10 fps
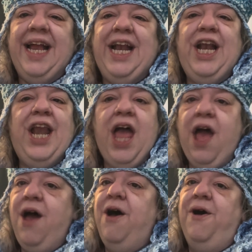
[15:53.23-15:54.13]

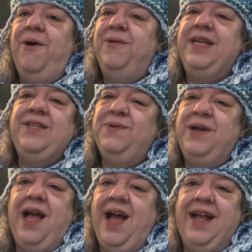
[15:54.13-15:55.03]
no, these are
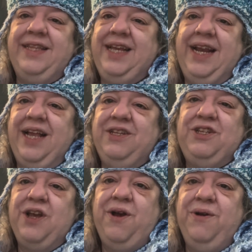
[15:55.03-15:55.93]
not teenage
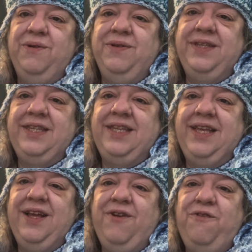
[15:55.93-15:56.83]
shows
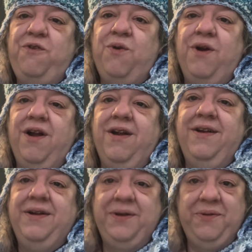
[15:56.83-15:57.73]

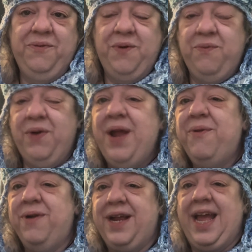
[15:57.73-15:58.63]
for when we
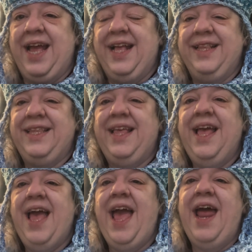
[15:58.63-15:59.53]
were kids.
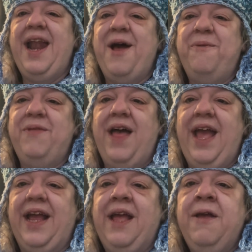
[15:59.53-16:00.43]
And I'm
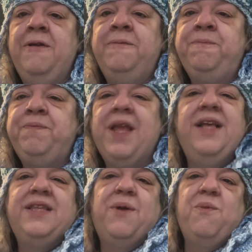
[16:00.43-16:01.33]
like,
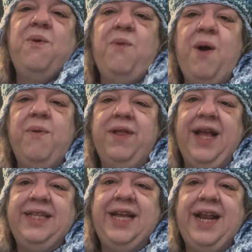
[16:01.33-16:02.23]
he's like, well, what were
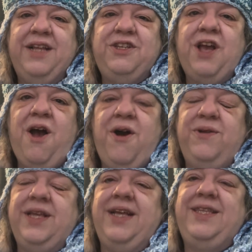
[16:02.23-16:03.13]
like teenage
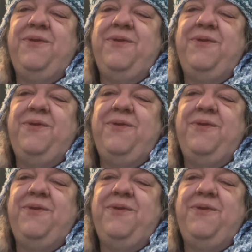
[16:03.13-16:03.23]
shows? I said,